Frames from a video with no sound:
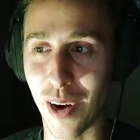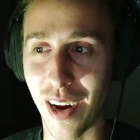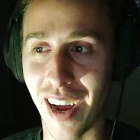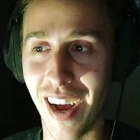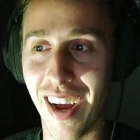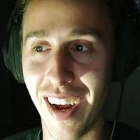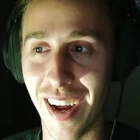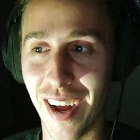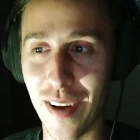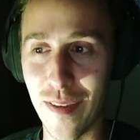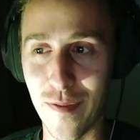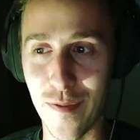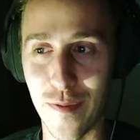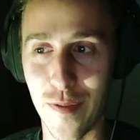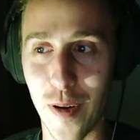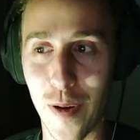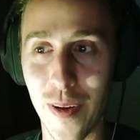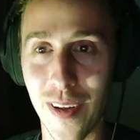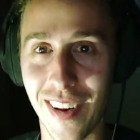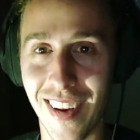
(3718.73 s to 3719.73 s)
guy got
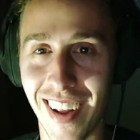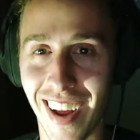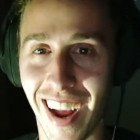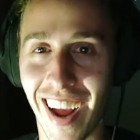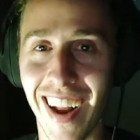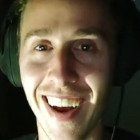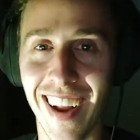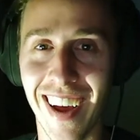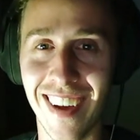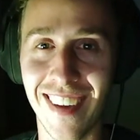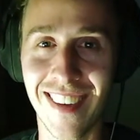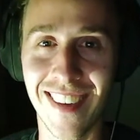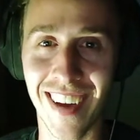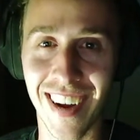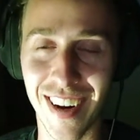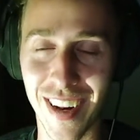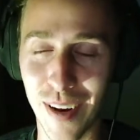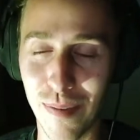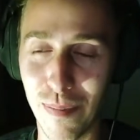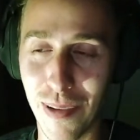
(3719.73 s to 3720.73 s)
voted to get
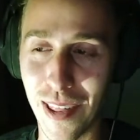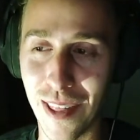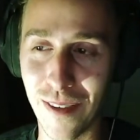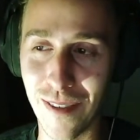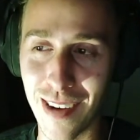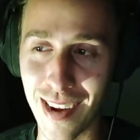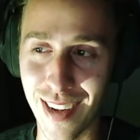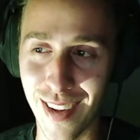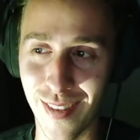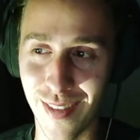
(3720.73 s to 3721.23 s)
dissected by the rest